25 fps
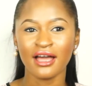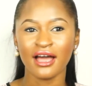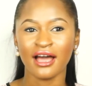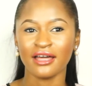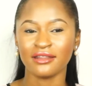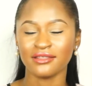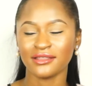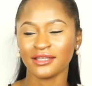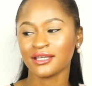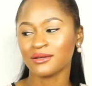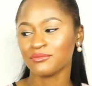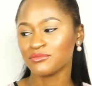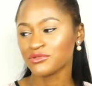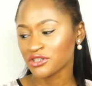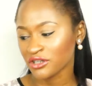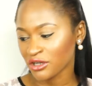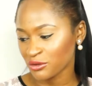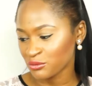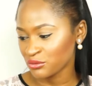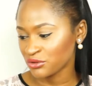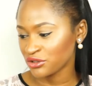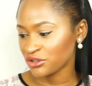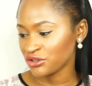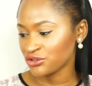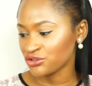I think I'm
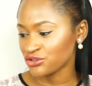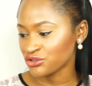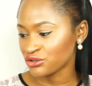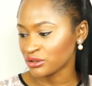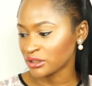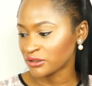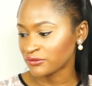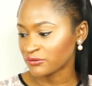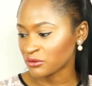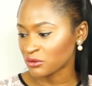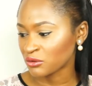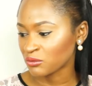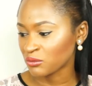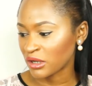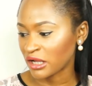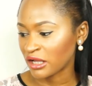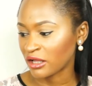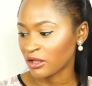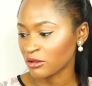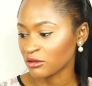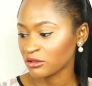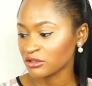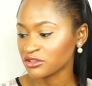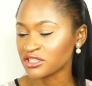done with these shoes for a while.